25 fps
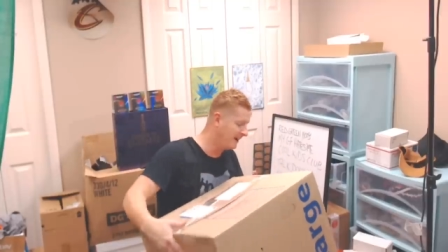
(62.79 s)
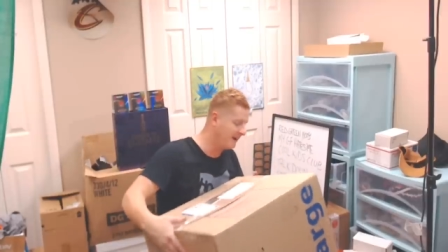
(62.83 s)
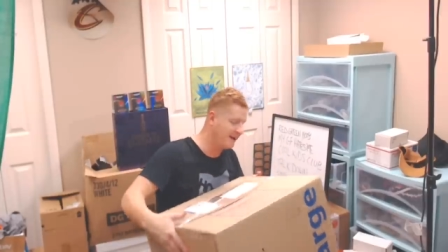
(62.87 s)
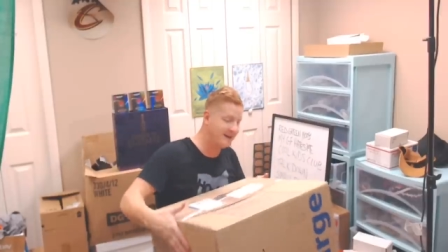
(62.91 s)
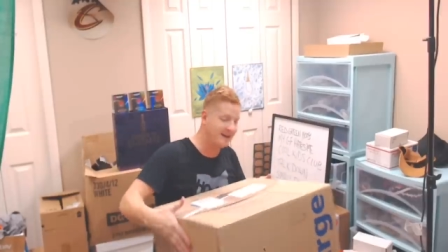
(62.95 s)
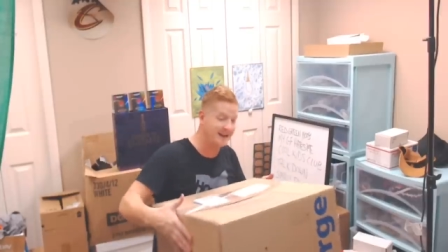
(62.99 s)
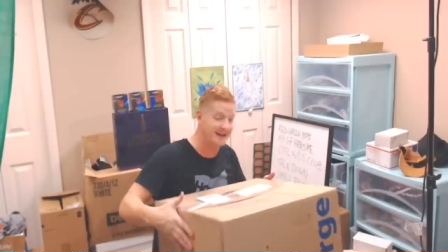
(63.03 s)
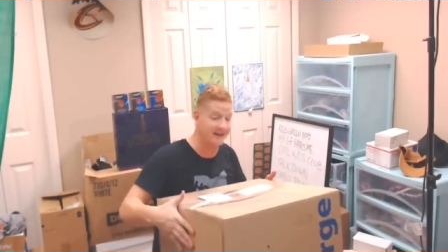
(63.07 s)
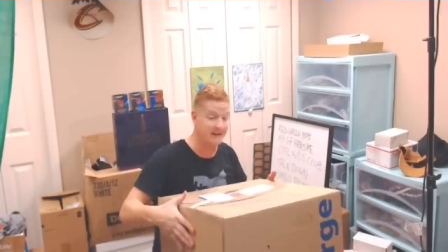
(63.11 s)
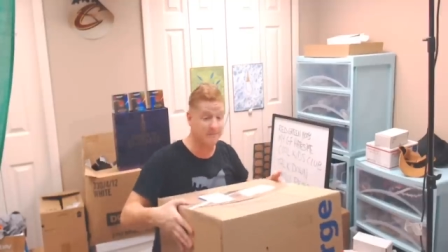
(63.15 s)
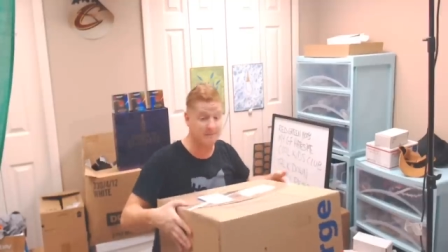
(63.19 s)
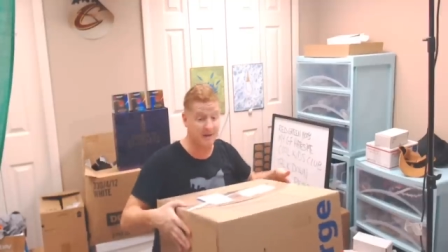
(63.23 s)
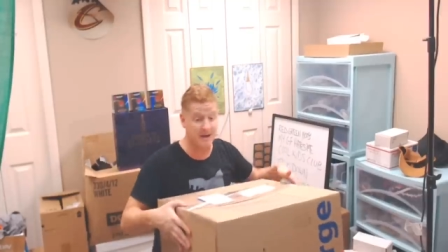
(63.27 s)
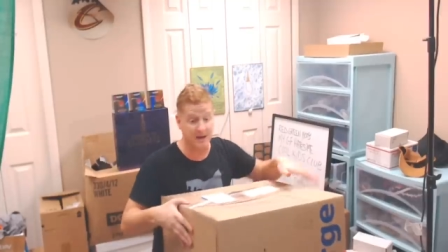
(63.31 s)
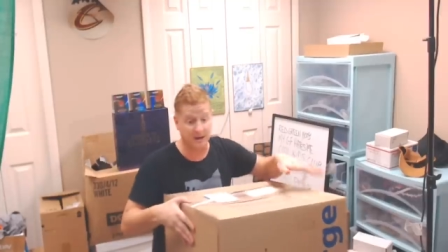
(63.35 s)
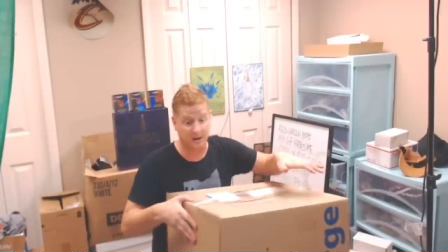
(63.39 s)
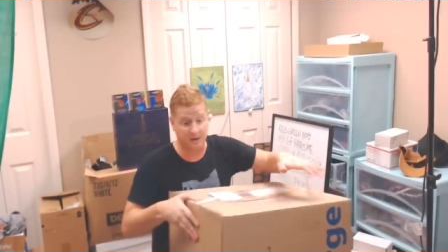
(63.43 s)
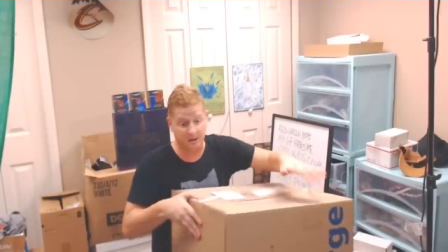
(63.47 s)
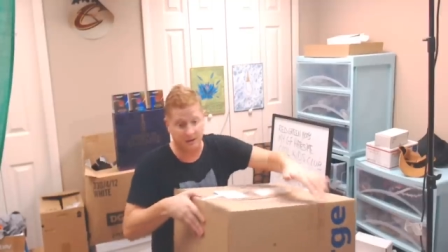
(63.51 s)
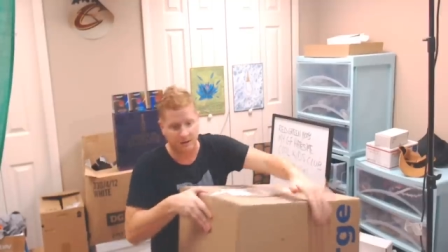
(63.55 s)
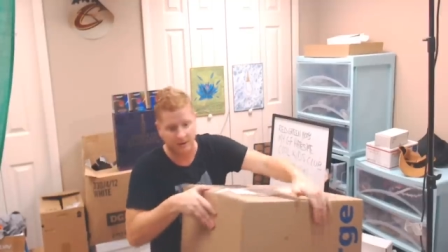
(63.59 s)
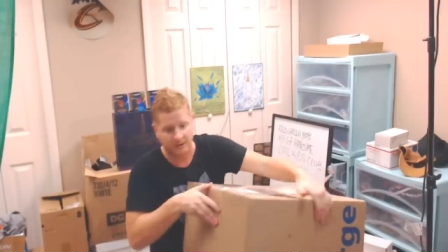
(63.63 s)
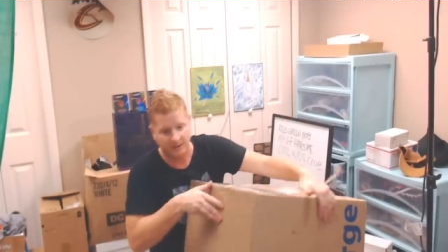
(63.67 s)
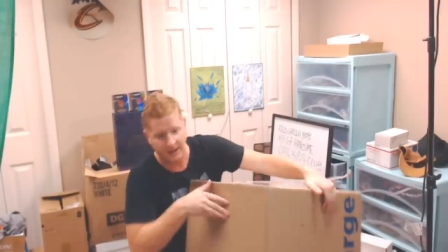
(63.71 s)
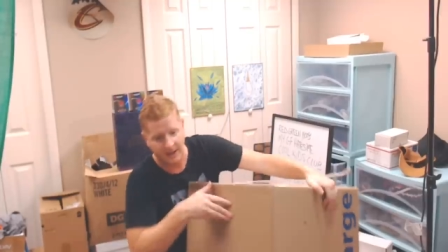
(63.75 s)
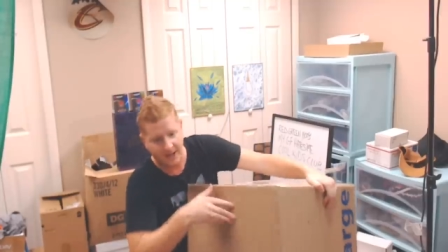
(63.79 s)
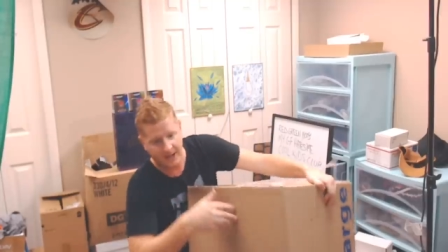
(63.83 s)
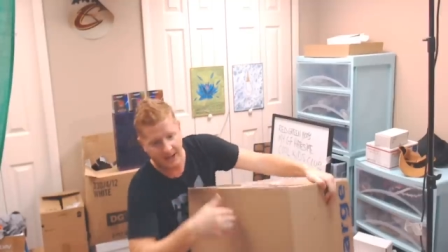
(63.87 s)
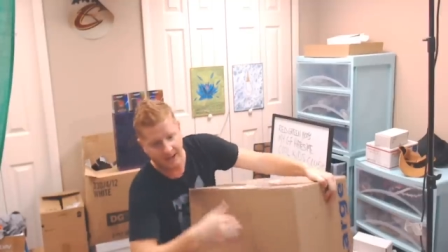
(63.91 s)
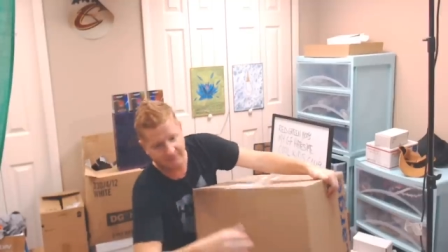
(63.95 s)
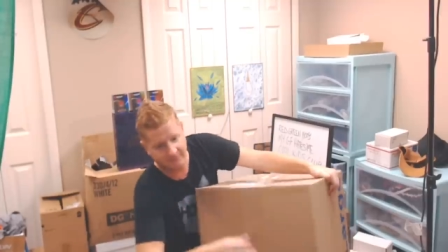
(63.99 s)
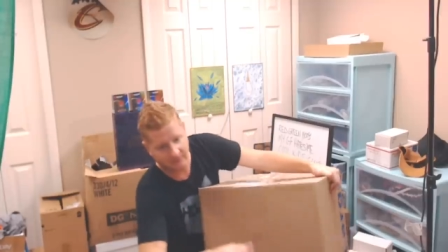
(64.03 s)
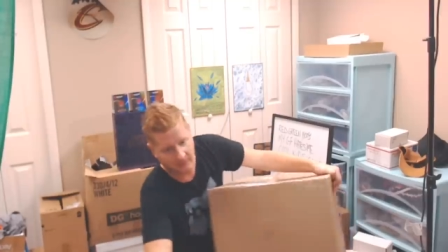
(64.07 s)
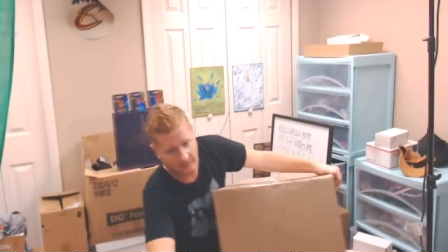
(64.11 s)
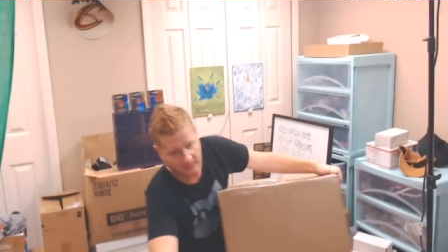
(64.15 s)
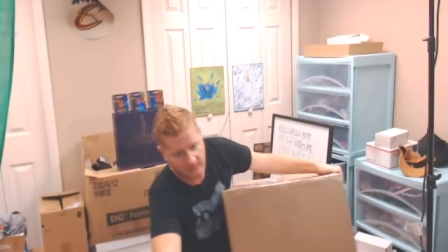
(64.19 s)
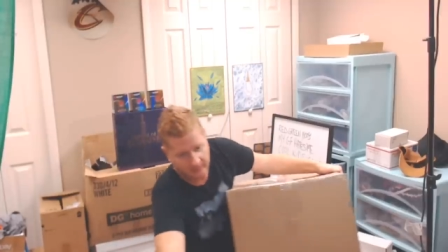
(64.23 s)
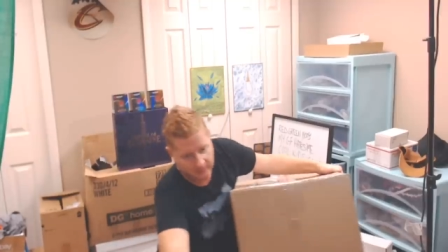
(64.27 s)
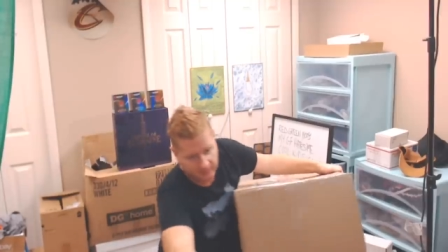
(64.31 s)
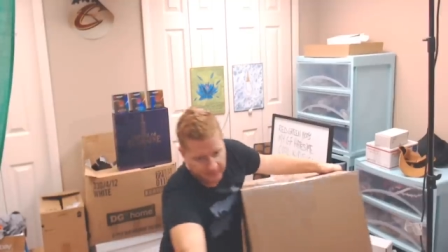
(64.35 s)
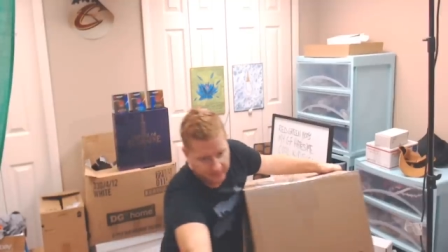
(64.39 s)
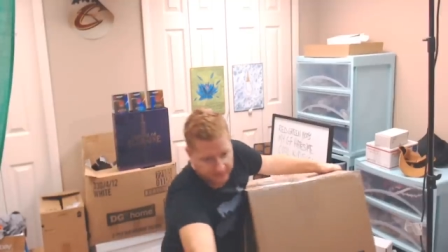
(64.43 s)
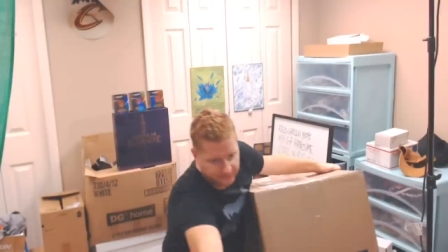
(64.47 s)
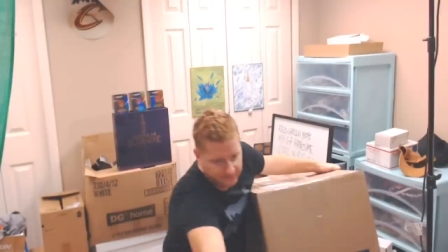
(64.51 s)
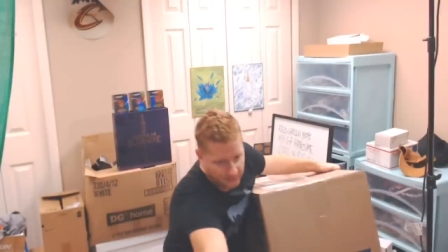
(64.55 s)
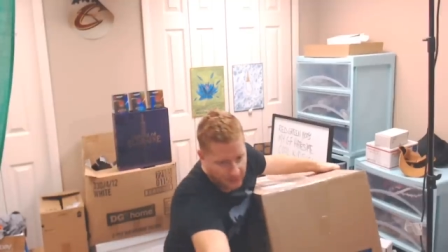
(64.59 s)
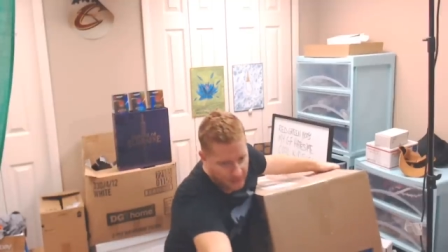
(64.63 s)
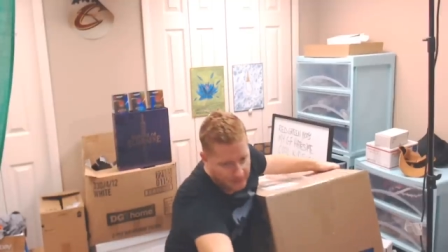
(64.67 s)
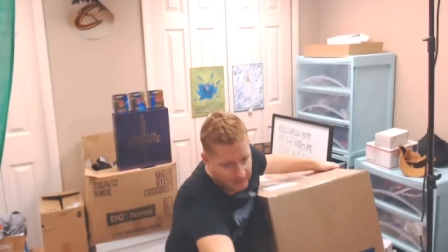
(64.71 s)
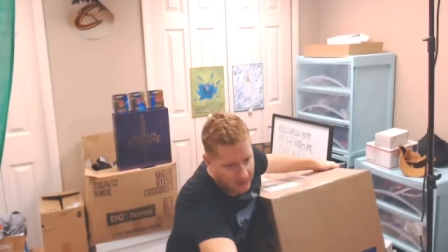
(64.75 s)
in the mail ever
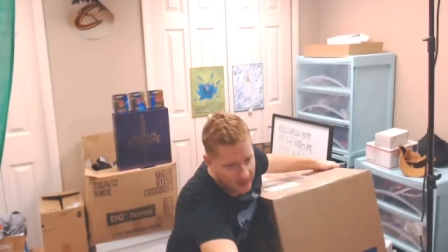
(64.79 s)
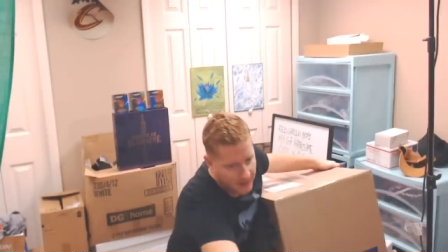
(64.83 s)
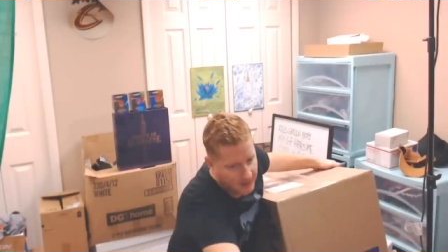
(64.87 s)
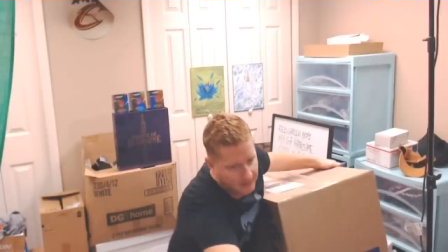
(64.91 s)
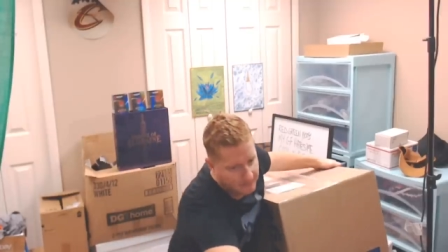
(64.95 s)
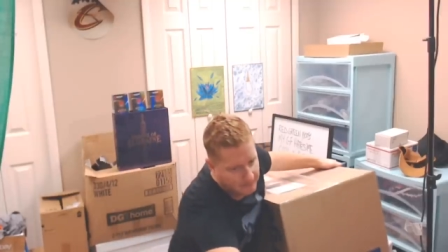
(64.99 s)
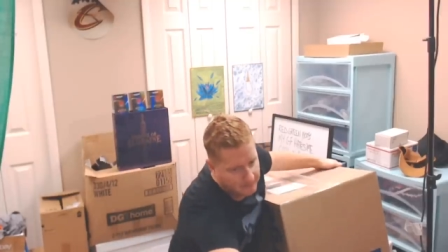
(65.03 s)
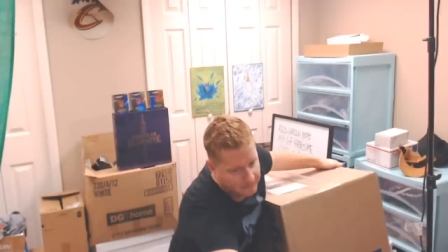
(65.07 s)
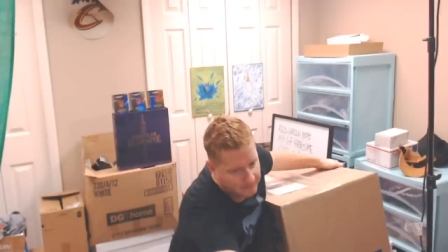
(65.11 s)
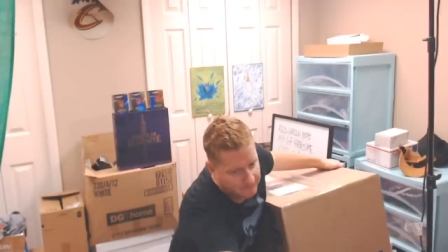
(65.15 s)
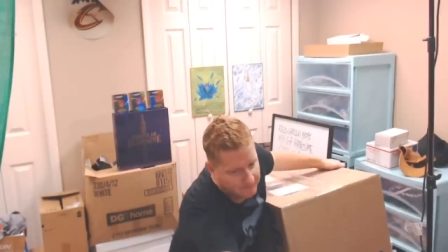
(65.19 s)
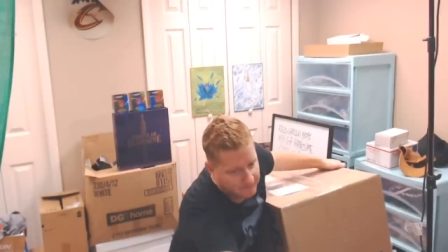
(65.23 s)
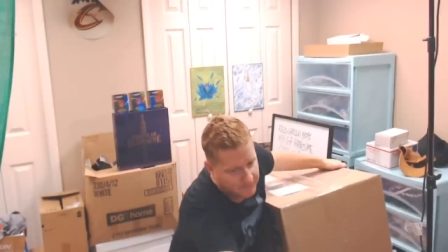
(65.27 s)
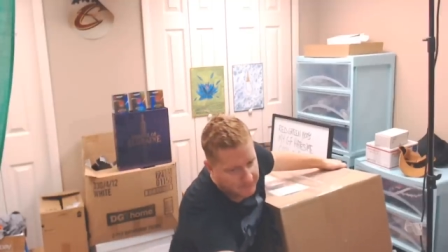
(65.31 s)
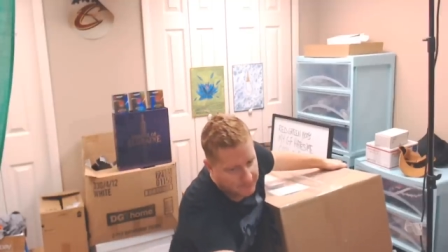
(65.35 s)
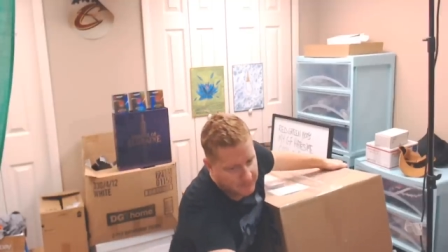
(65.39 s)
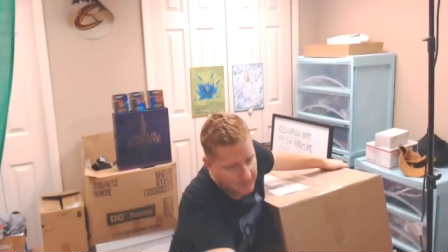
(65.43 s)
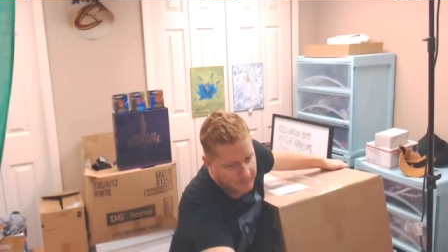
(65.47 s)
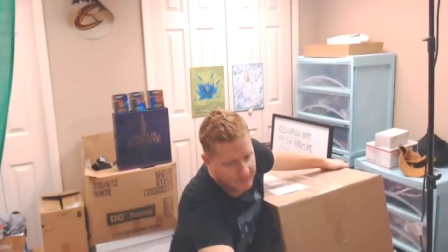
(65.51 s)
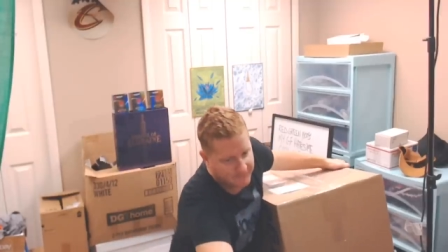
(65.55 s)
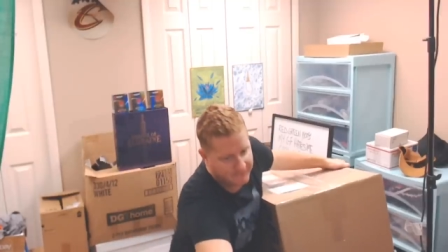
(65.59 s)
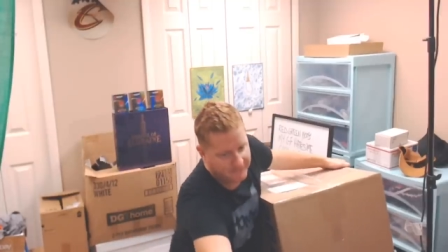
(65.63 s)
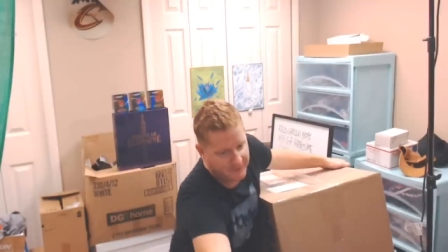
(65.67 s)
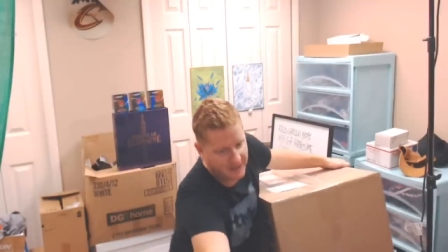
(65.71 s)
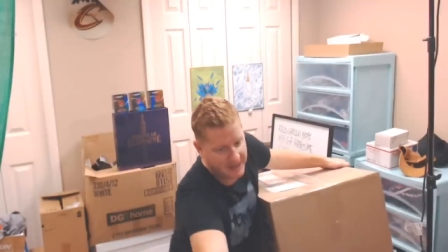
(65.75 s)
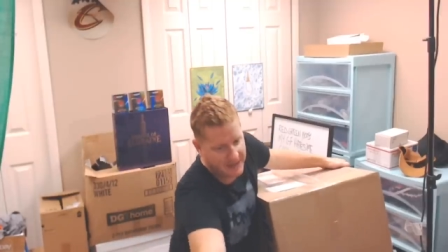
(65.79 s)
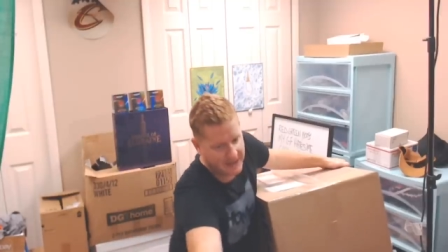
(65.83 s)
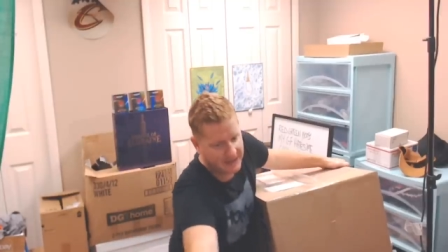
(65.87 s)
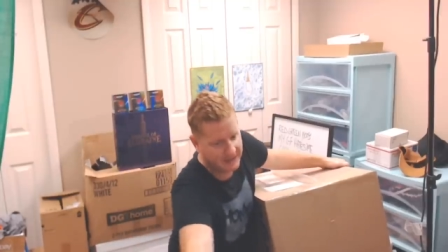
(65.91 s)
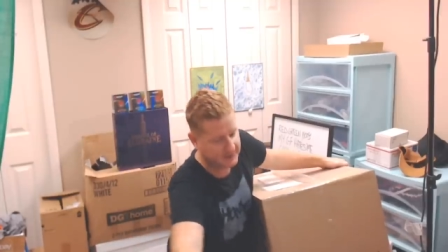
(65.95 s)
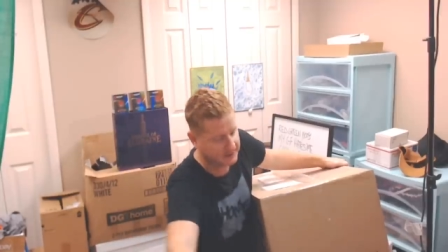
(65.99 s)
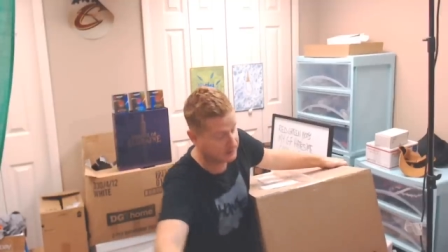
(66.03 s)
from um, from a fan.